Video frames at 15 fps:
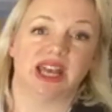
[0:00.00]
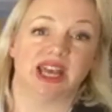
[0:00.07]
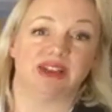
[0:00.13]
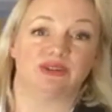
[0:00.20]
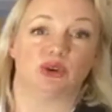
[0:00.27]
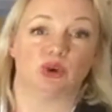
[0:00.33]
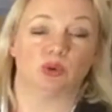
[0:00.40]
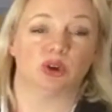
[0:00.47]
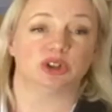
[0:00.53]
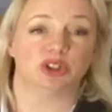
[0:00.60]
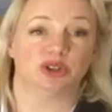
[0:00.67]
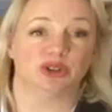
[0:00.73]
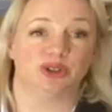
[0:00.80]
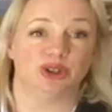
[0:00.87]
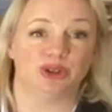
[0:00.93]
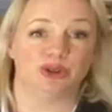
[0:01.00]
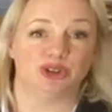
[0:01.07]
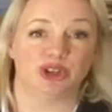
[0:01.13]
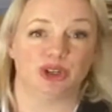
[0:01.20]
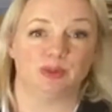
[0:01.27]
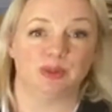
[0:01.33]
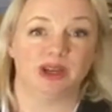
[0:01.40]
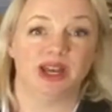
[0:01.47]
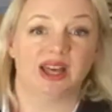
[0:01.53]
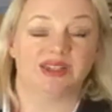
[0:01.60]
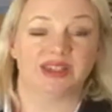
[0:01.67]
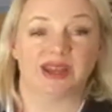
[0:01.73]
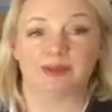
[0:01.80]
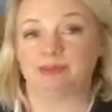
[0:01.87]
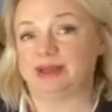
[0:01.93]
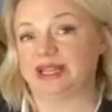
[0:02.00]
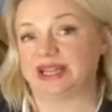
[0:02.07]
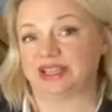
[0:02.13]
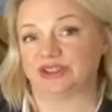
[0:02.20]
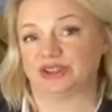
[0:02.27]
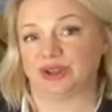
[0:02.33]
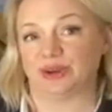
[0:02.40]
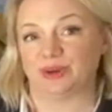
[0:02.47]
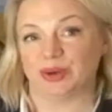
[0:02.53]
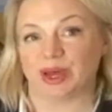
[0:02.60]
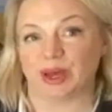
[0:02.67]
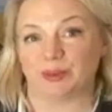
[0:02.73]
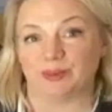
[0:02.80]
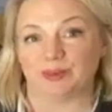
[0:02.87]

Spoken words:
If you're watching on YouTube, then please do